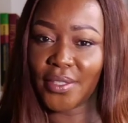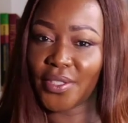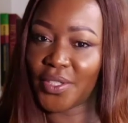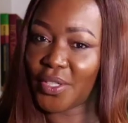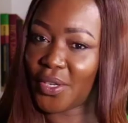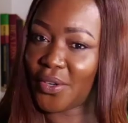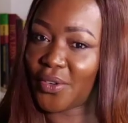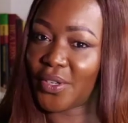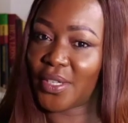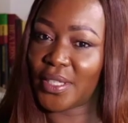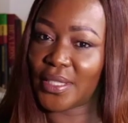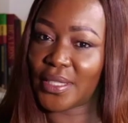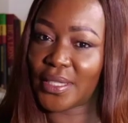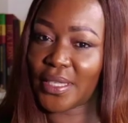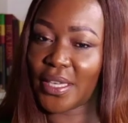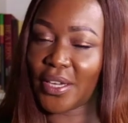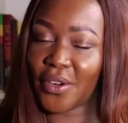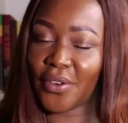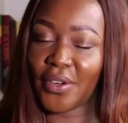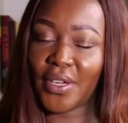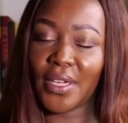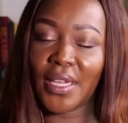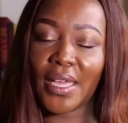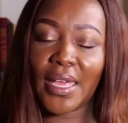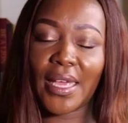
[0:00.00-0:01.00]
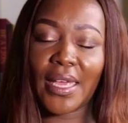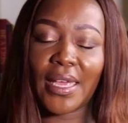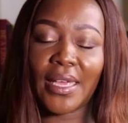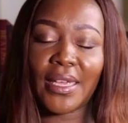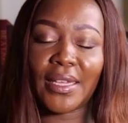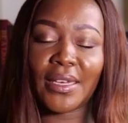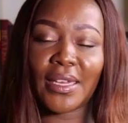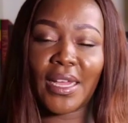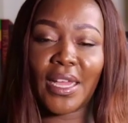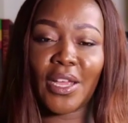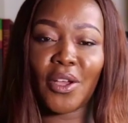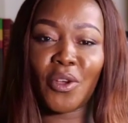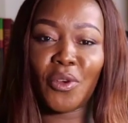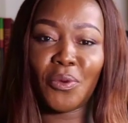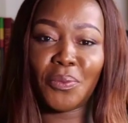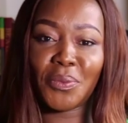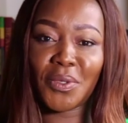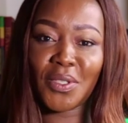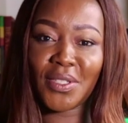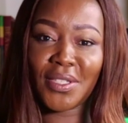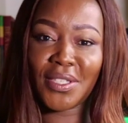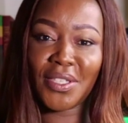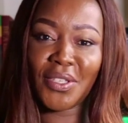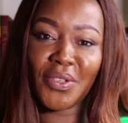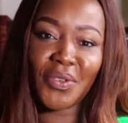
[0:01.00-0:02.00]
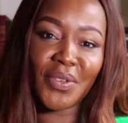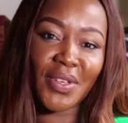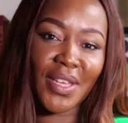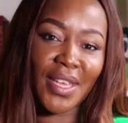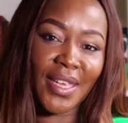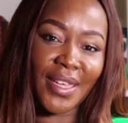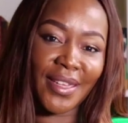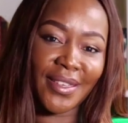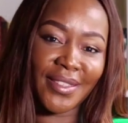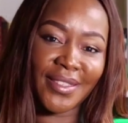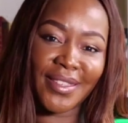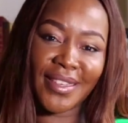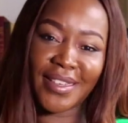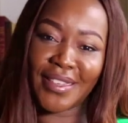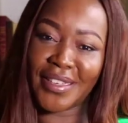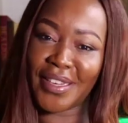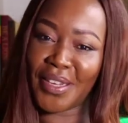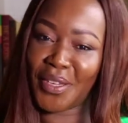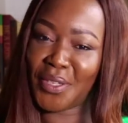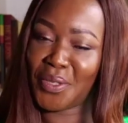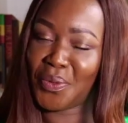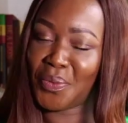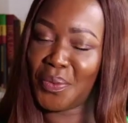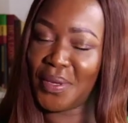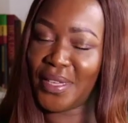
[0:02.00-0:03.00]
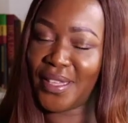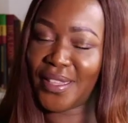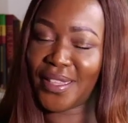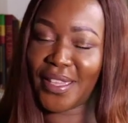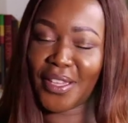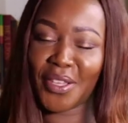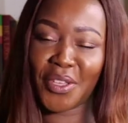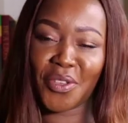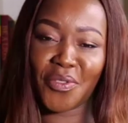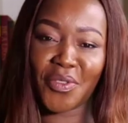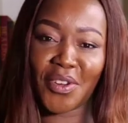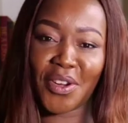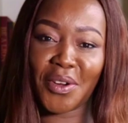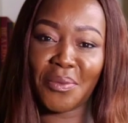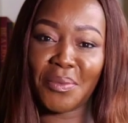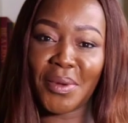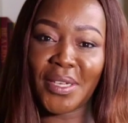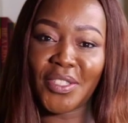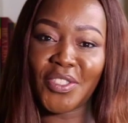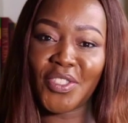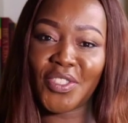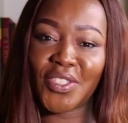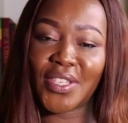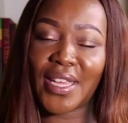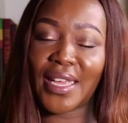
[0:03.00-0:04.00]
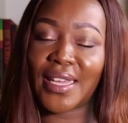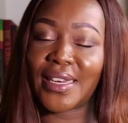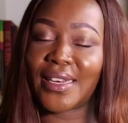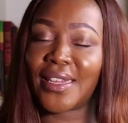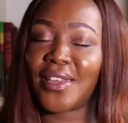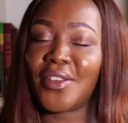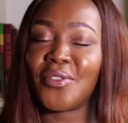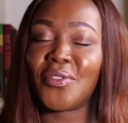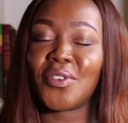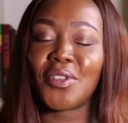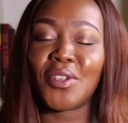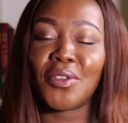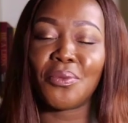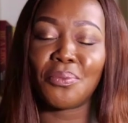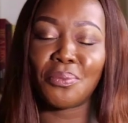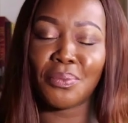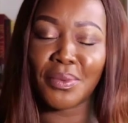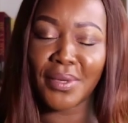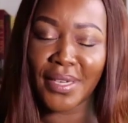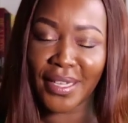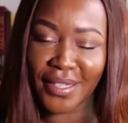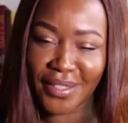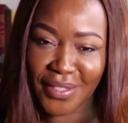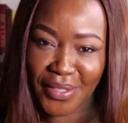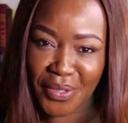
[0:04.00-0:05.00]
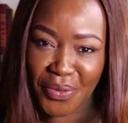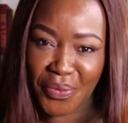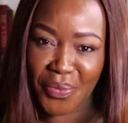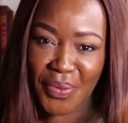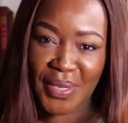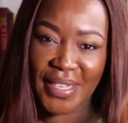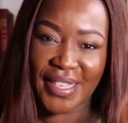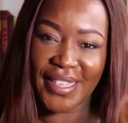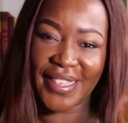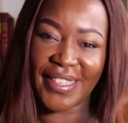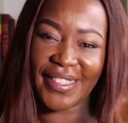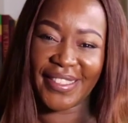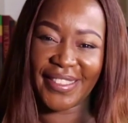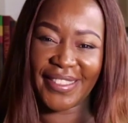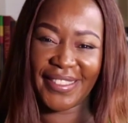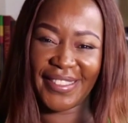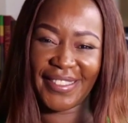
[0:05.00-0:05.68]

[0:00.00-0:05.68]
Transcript: Sharing is caring, and I hope to see you again next week. Thank you very much, and have a blessed week.